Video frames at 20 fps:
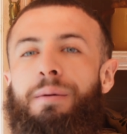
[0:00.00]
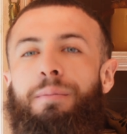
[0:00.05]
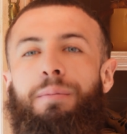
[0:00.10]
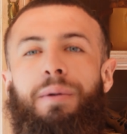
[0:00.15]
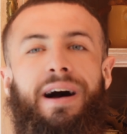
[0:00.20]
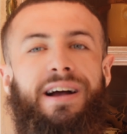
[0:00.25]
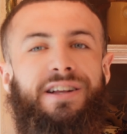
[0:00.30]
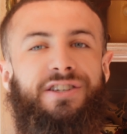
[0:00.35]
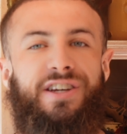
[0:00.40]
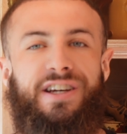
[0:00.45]

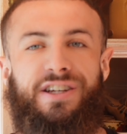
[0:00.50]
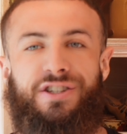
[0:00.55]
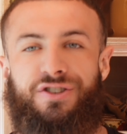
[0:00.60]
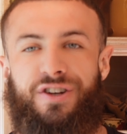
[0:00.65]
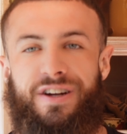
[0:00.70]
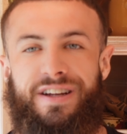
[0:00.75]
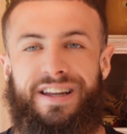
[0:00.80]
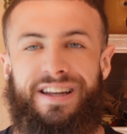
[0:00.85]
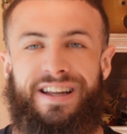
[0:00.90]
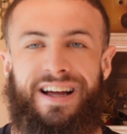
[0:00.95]
my chest
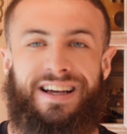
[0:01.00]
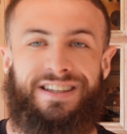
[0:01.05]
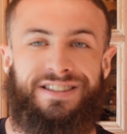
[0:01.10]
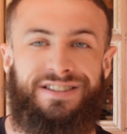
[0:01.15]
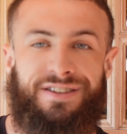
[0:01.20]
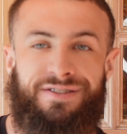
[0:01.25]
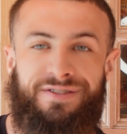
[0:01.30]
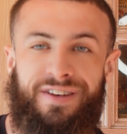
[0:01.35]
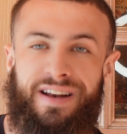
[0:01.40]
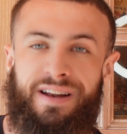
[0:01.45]
training has
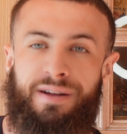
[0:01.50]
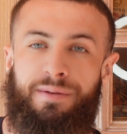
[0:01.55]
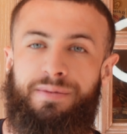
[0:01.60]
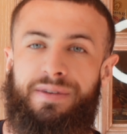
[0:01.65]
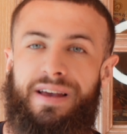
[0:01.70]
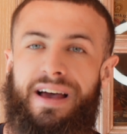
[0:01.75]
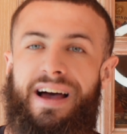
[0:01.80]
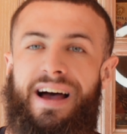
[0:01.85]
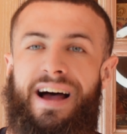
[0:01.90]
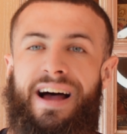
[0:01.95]

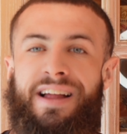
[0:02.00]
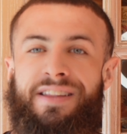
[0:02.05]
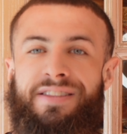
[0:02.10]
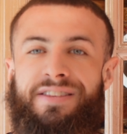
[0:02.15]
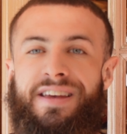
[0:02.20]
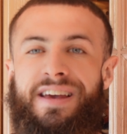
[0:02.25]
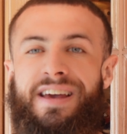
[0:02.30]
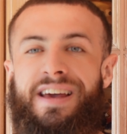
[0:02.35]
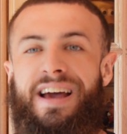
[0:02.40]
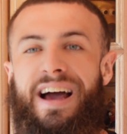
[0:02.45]
developed and